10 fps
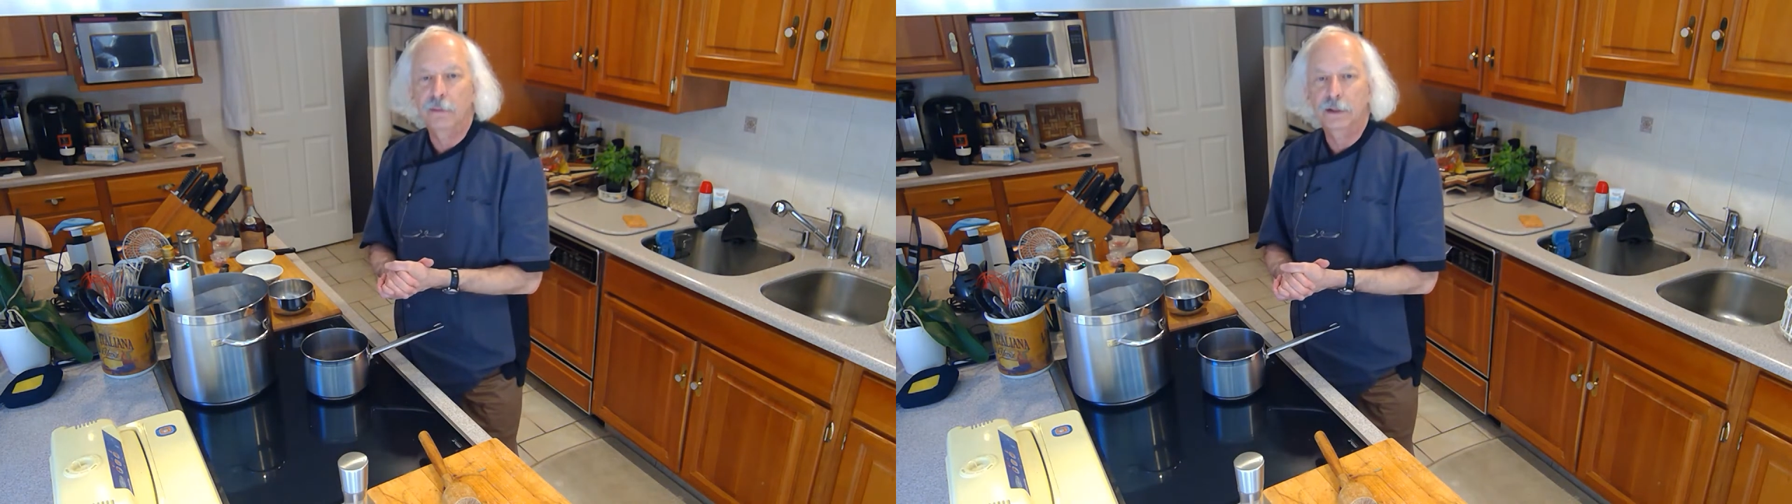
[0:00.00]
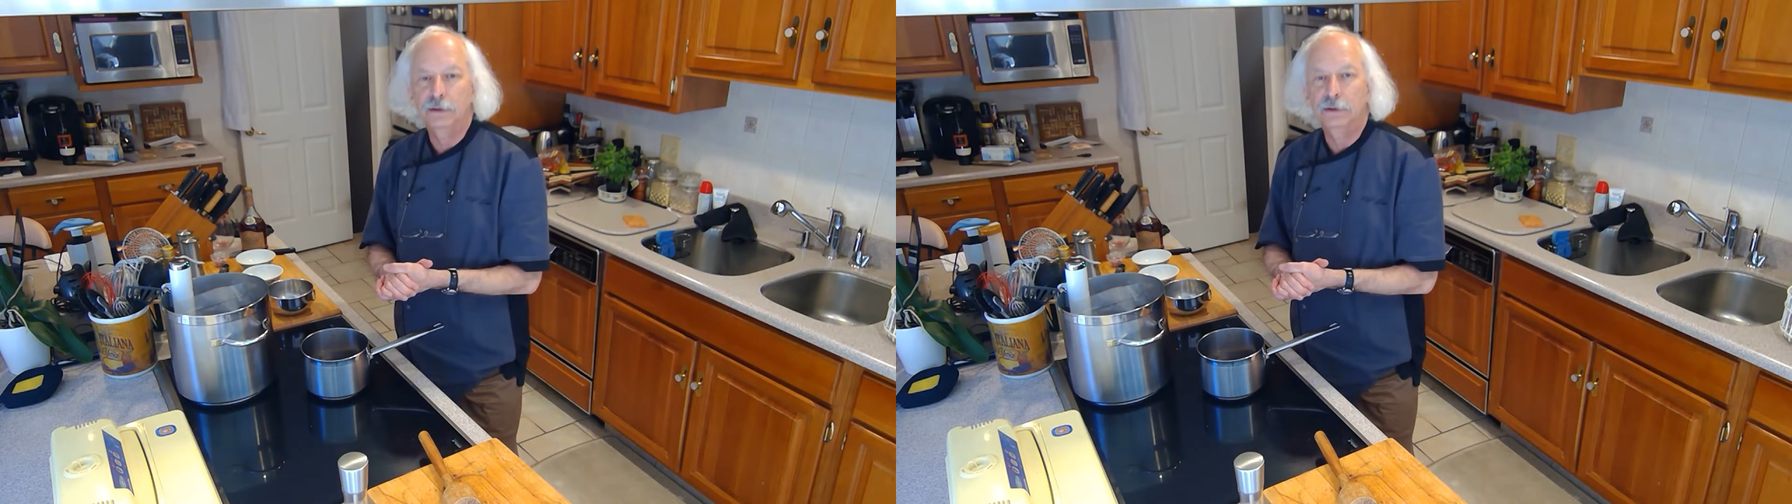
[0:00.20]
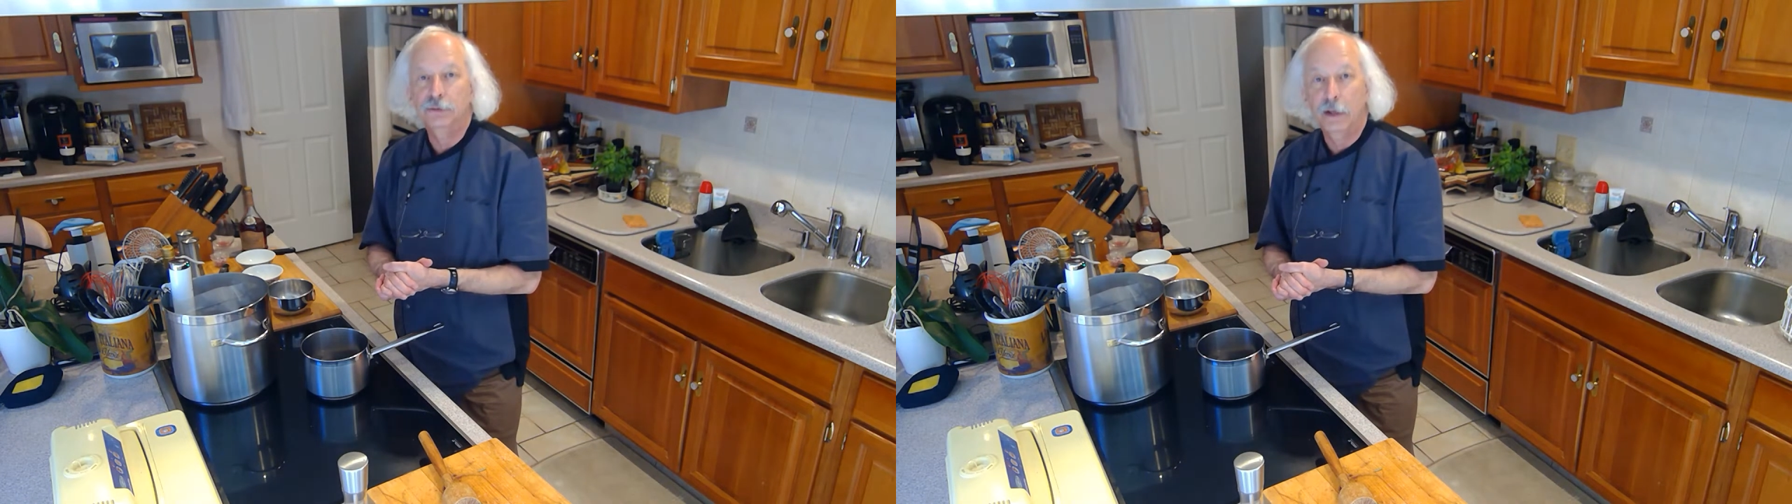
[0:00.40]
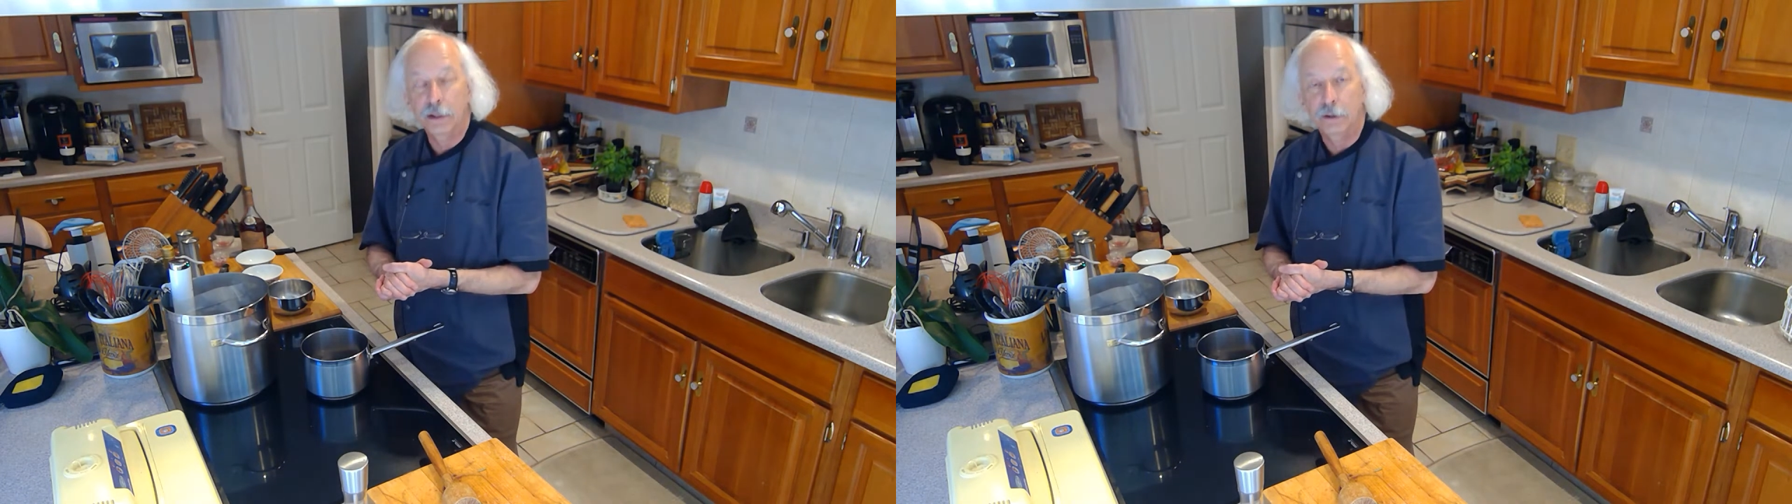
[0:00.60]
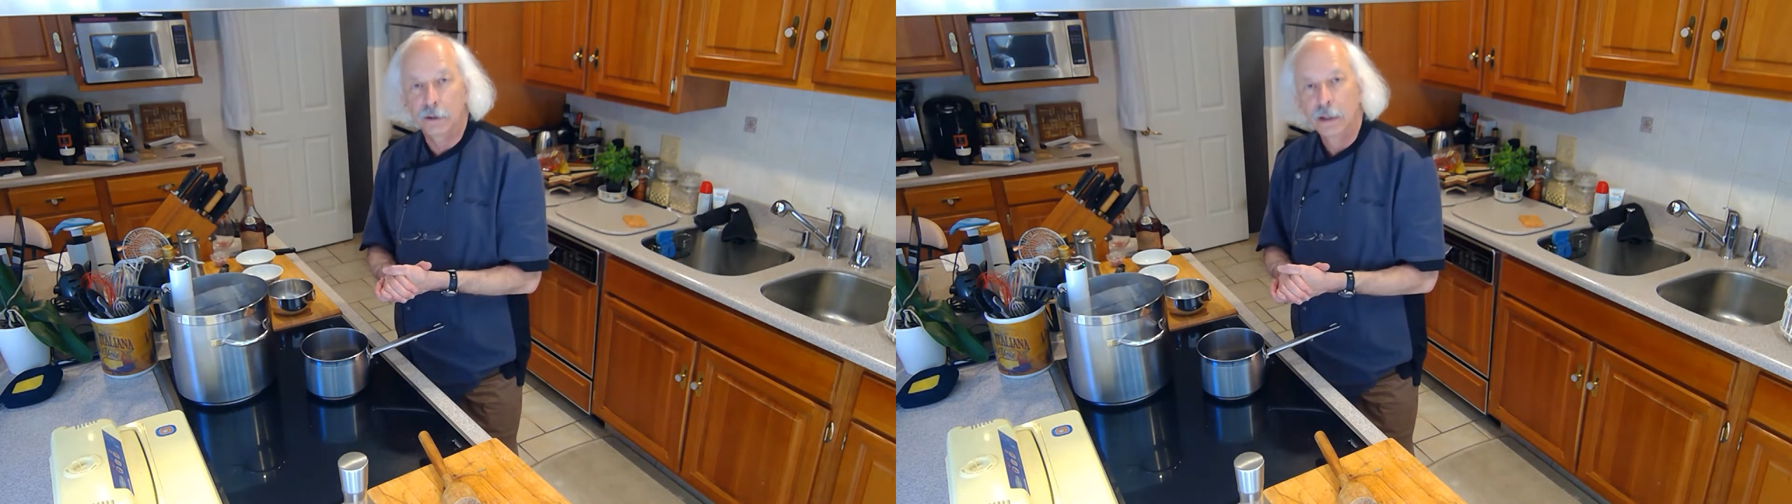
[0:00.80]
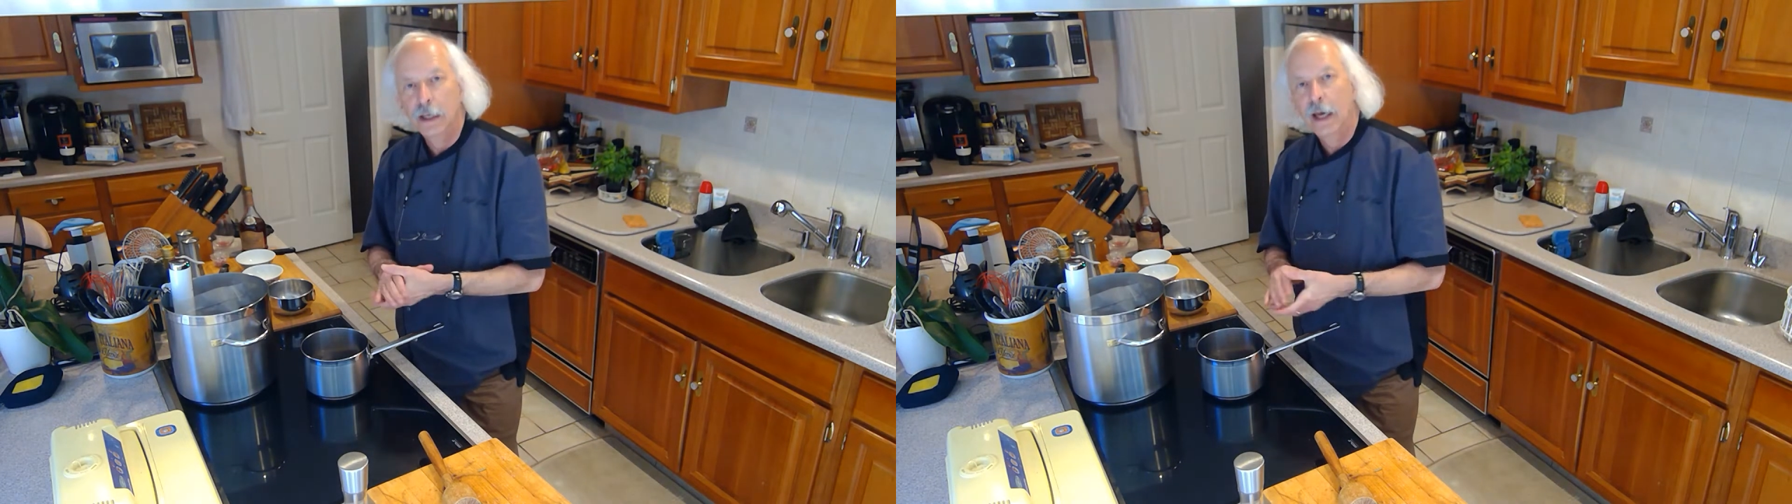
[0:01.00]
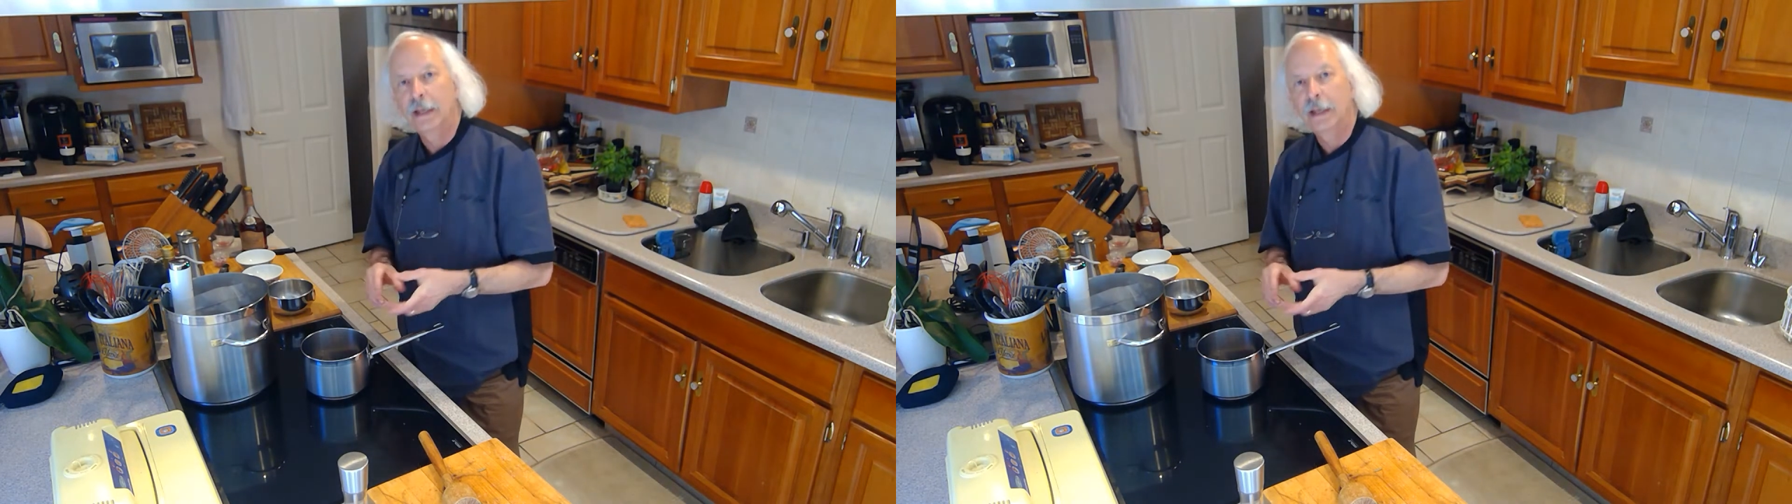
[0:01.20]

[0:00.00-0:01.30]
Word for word: mesh strainer.